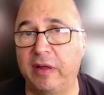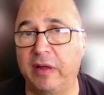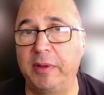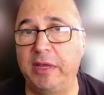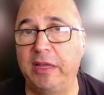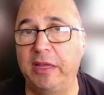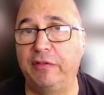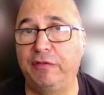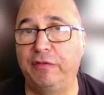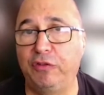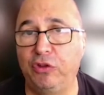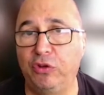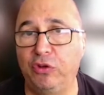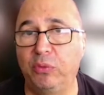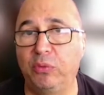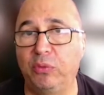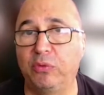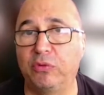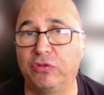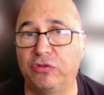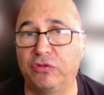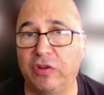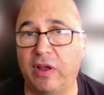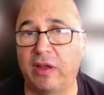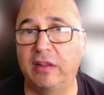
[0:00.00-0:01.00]
I mean, if
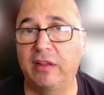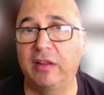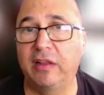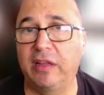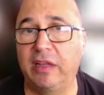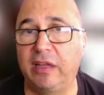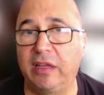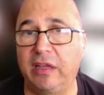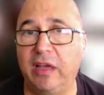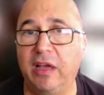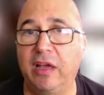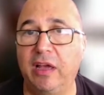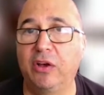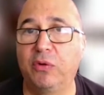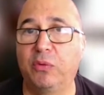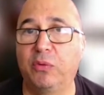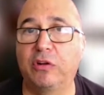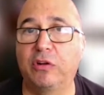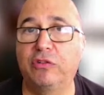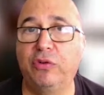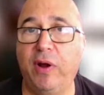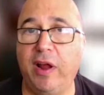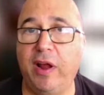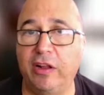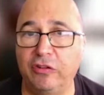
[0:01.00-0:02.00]
you suddenly
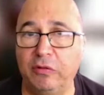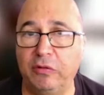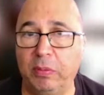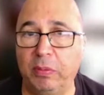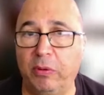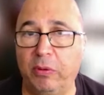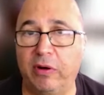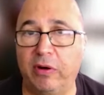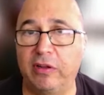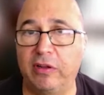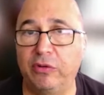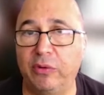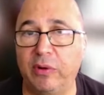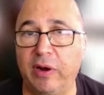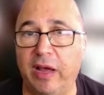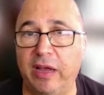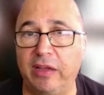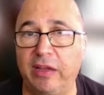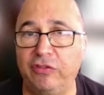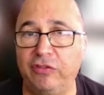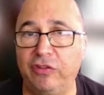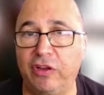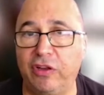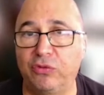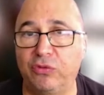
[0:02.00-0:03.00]
were transported to an
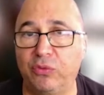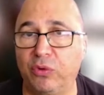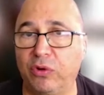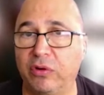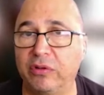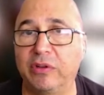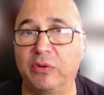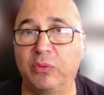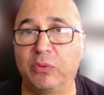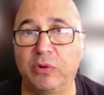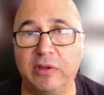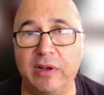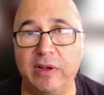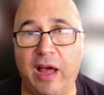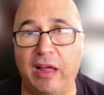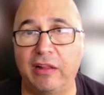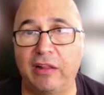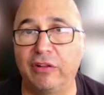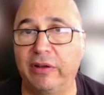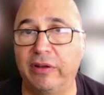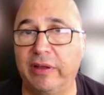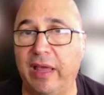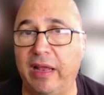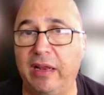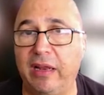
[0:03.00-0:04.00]
ice age world, it would
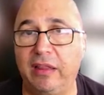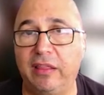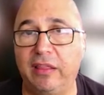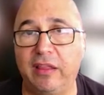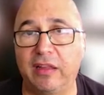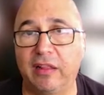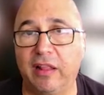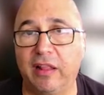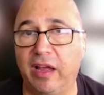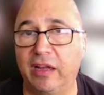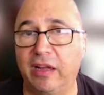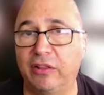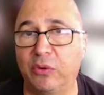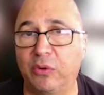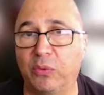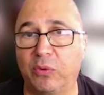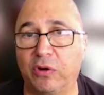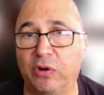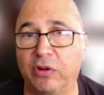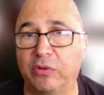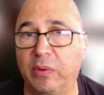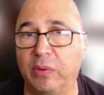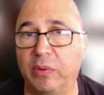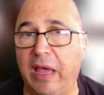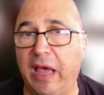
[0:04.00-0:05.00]
not look anything like the
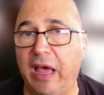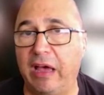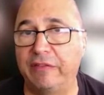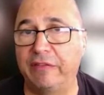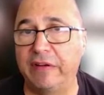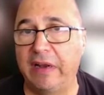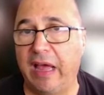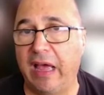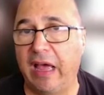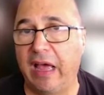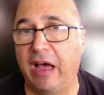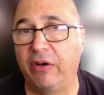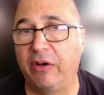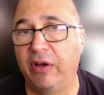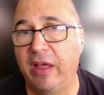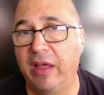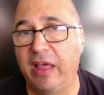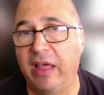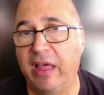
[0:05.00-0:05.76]
world we have now.